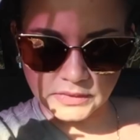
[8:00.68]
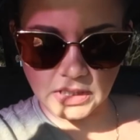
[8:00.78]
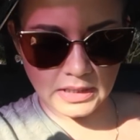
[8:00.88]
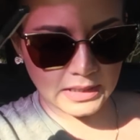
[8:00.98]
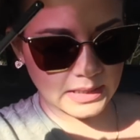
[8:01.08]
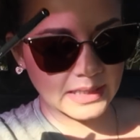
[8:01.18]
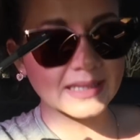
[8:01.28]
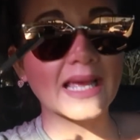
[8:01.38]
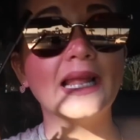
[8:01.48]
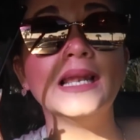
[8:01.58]

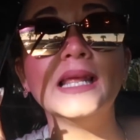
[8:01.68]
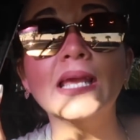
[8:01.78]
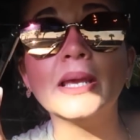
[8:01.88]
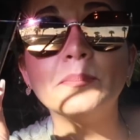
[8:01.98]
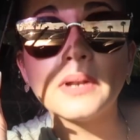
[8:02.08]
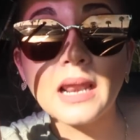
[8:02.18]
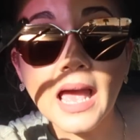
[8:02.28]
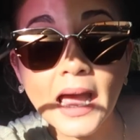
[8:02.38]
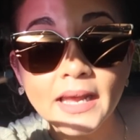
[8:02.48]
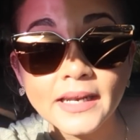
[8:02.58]
The lip
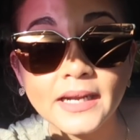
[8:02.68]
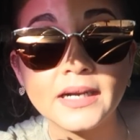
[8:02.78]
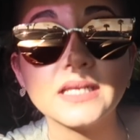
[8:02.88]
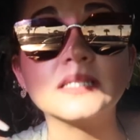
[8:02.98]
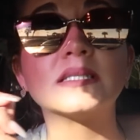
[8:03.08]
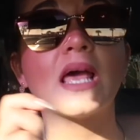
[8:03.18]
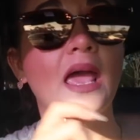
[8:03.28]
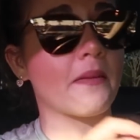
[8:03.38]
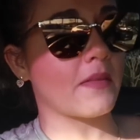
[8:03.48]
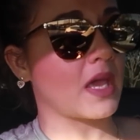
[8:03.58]
liner is
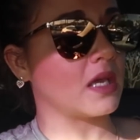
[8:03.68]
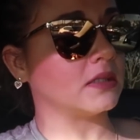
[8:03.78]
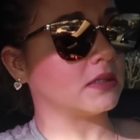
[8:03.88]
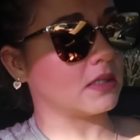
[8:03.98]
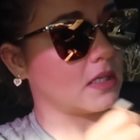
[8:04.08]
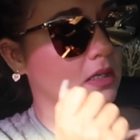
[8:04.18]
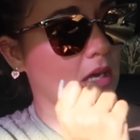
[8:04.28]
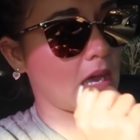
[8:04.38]
amazing.